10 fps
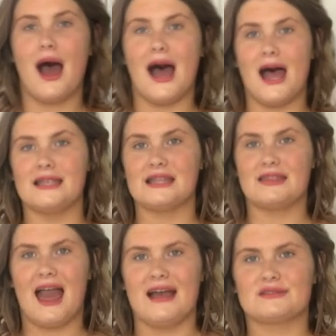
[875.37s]
And
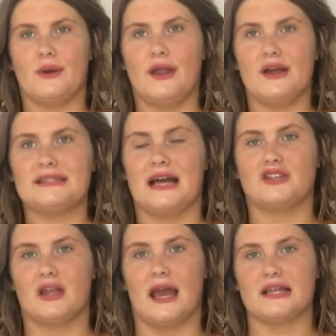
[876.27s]
yeah, it's quite nice,
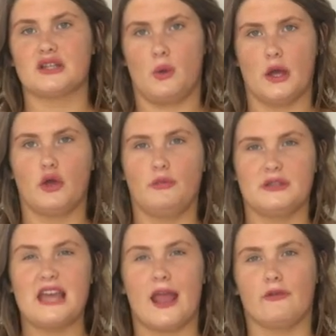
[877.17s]
actually. It's quite good
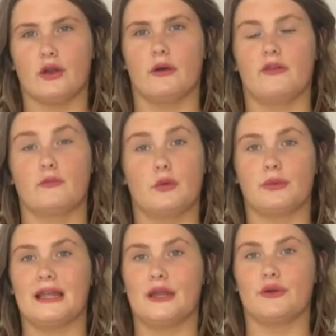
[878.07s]
material, if I'm
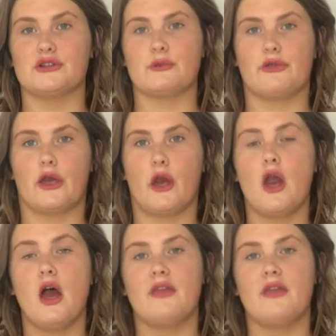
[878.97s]
completely honest with you.